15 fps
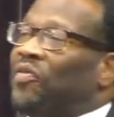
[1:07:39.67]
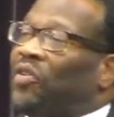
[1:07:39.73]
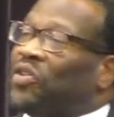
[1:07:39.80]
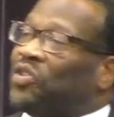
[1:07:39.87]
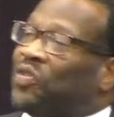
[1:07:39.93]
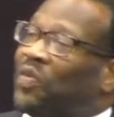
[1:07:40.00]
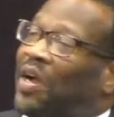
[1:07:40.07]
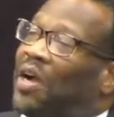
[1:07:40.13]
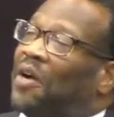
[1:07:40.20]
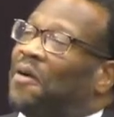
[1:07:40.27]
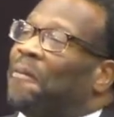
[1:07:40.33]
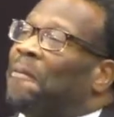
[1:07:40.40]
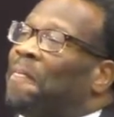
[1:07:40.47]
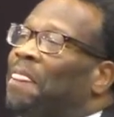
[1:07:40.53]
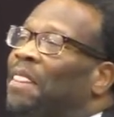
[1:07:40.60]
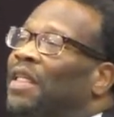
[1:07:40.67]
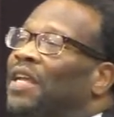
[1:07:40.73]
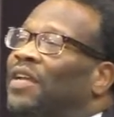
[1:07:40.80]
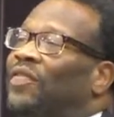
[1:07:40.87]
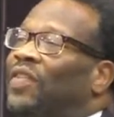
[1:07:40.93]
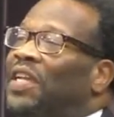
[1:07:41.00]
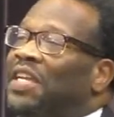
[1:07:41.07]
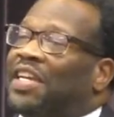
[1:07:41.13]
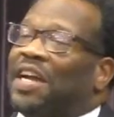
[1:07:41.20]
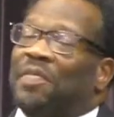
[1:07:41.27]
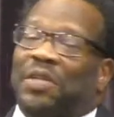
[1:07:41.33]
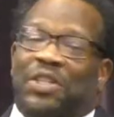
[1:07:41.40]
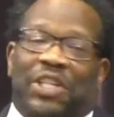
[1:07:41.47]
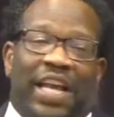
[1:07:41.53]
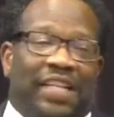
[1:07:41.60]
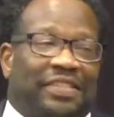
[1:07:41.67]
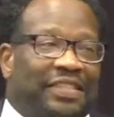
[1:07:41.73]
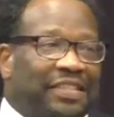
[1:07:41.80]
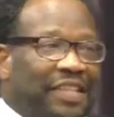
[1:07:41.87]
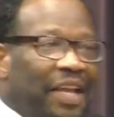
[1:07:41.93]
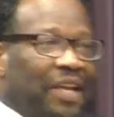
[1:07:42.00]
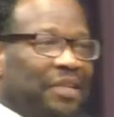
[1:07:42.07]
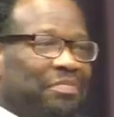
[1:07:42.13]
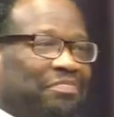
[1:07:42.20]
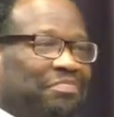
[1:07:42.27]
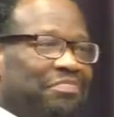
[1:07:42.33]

first of all, if he can come to Jackson State,